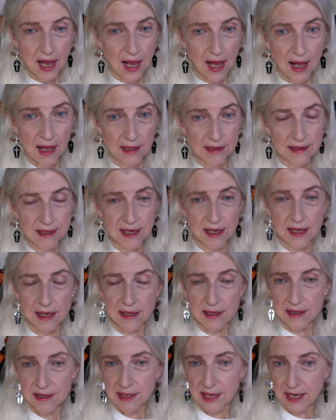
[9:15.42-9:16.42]

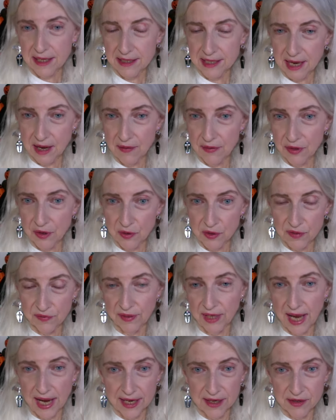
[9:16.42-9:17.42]
Ulta sends out those
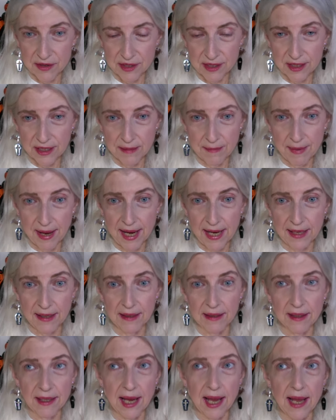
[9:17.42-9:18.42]
flyers in the
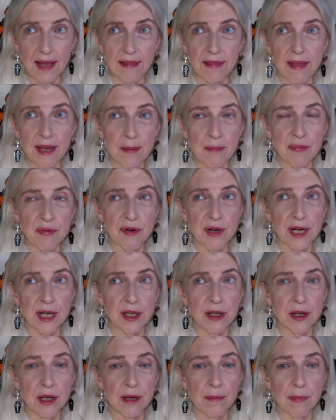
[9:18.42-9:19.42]
mail, and they're pretty
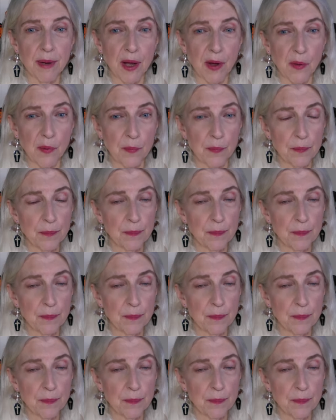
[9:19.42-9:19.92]
good about